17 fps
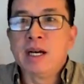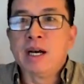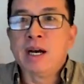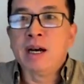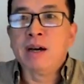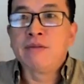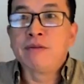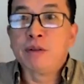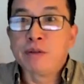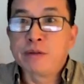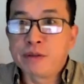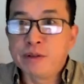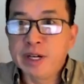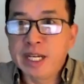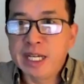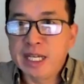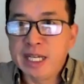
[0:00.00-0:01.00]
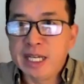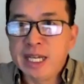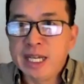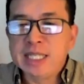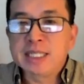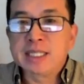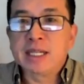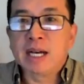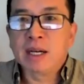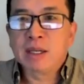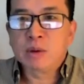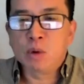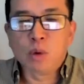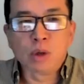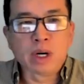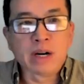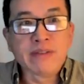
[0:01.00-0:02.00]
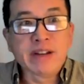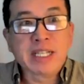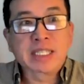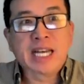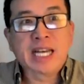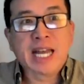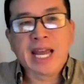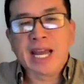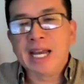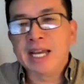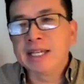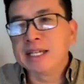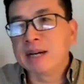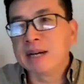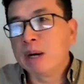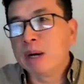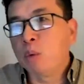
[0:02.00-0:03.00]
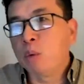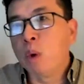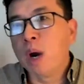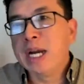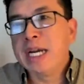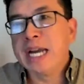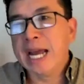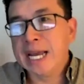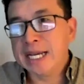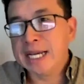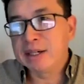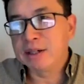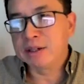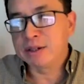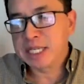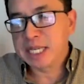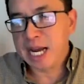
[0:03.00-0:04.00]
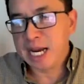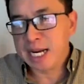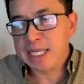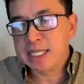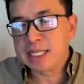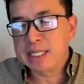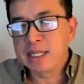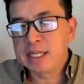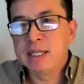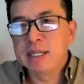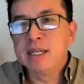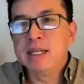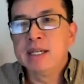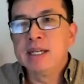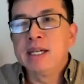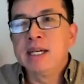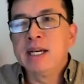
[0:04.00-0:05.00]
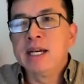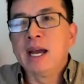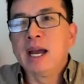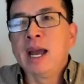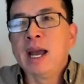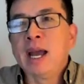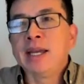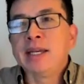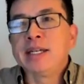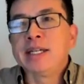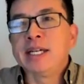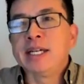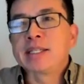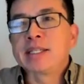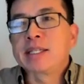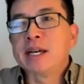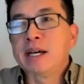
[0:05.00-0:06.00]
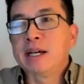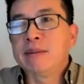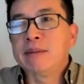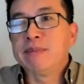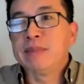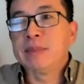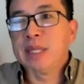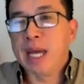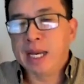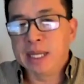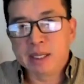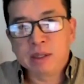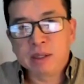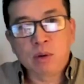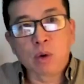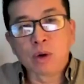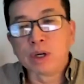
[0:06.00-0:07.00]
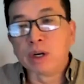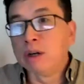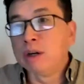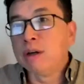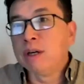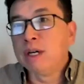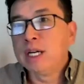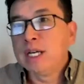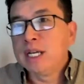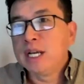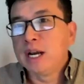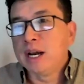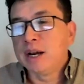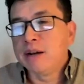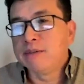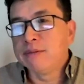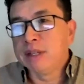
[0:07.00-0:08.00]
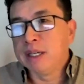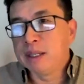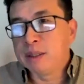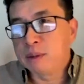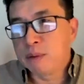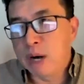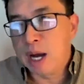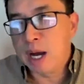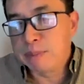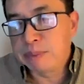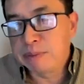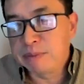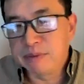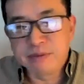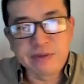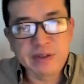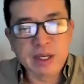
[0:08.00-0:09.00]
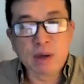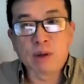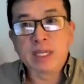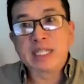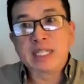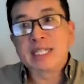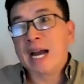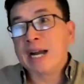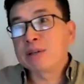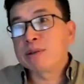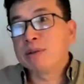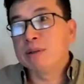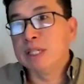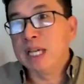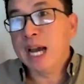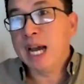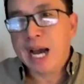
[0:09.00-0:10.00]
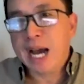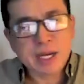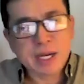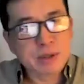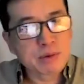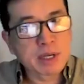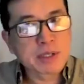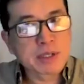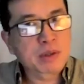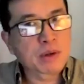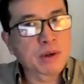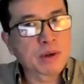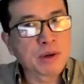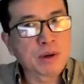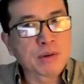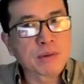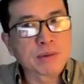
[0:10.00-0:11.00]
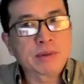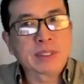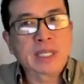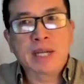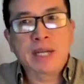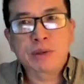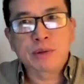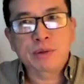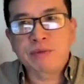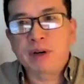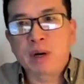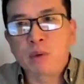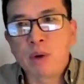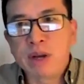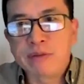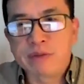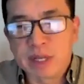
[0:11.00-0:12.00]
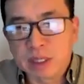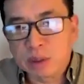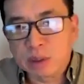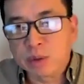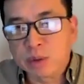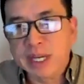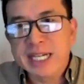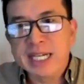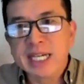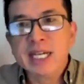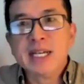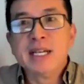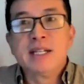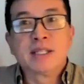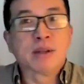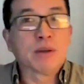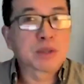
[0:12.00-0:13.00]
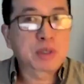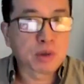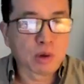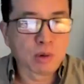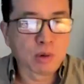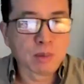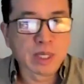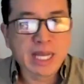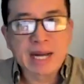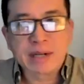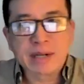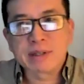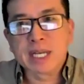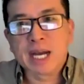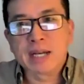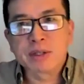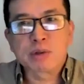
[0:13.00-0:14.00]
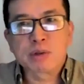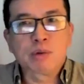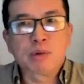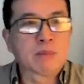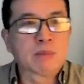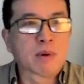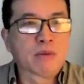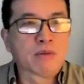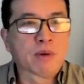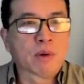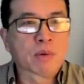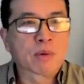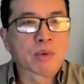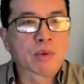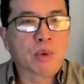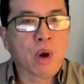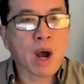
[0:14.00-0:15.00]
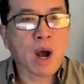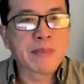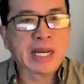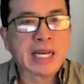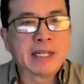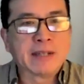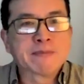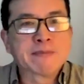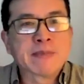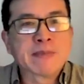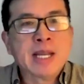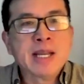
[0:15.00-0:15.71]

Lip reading: for free a corner of his land, about 1 acre size. And it's at the corner of the crop field is actually hydric soil, not too far away from a creek. So it's normally actually not suitable for cropping.